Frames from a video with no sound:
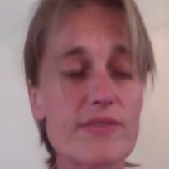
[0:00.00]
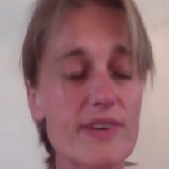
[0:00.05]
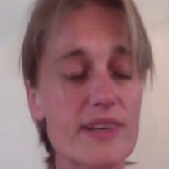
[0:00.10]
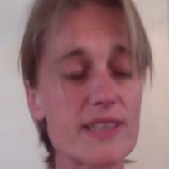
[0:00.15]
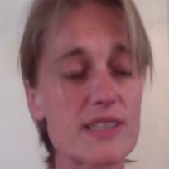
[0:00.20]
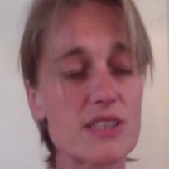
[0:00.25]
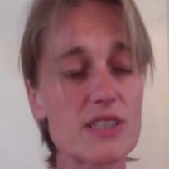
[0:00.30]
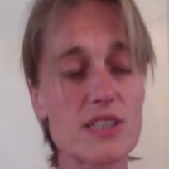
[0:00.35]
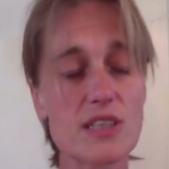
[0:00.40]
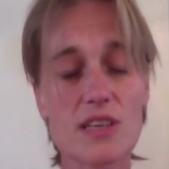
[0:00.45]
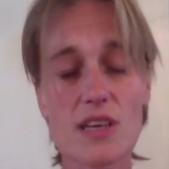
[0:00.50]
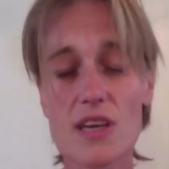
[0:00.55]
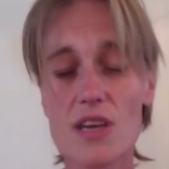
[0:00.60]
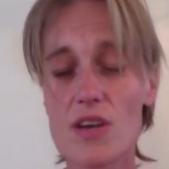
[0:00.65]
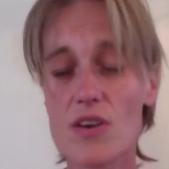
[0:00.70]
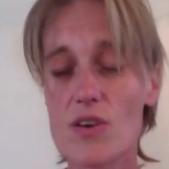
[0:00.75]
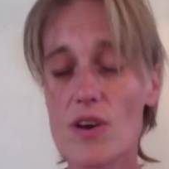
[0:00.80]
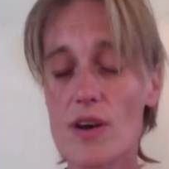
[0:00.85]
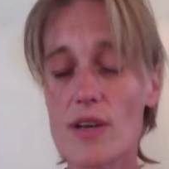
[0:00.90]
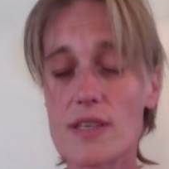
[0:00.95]
and
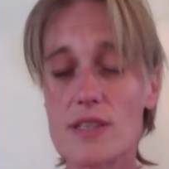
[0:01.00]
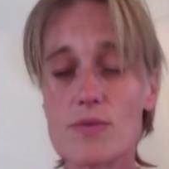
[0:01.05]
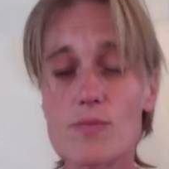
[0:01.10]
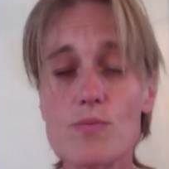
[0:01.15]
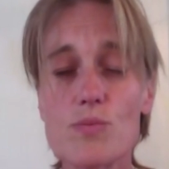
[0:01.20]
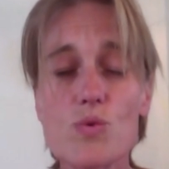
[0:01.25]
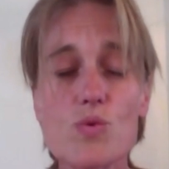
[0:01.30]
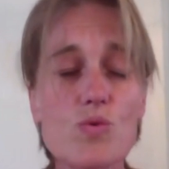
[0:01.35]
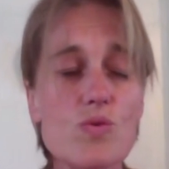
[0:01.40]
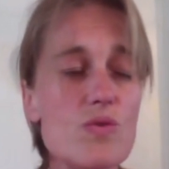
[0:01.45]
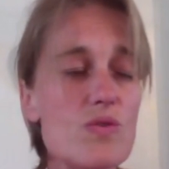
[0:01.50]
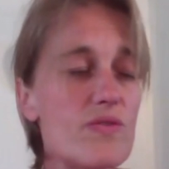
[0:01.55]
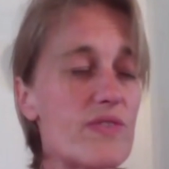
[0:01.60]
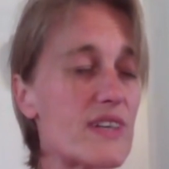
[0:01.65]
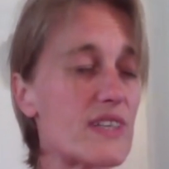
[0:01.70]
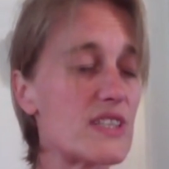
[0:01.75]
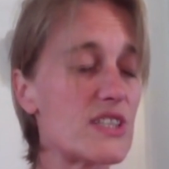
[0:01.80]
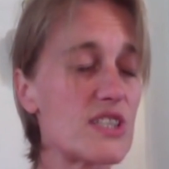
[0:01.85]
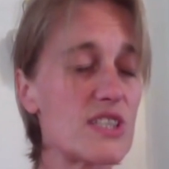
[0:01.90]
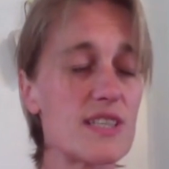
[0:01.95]
move
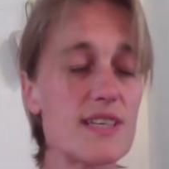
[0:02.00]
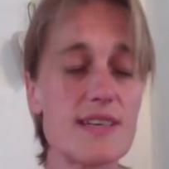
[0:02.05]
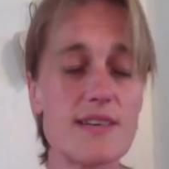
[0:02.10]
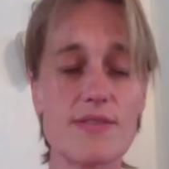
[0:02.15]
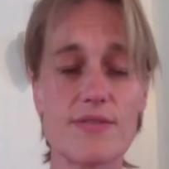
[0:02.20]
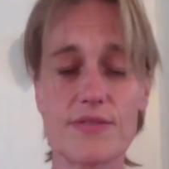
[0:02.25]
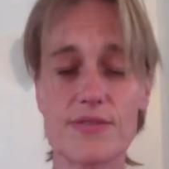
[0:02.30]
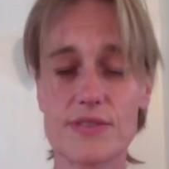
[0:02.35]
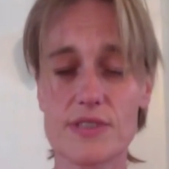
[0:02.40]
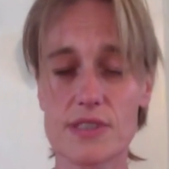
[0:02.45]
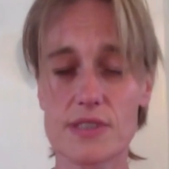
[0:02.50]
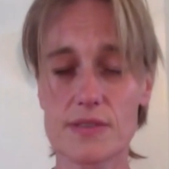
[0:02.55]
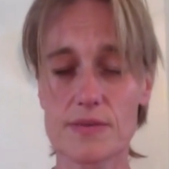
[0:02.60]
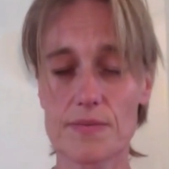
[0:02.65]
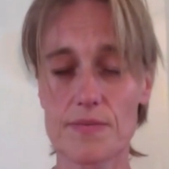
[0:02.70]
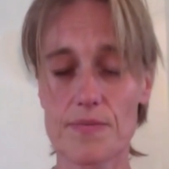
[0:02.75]
and shift.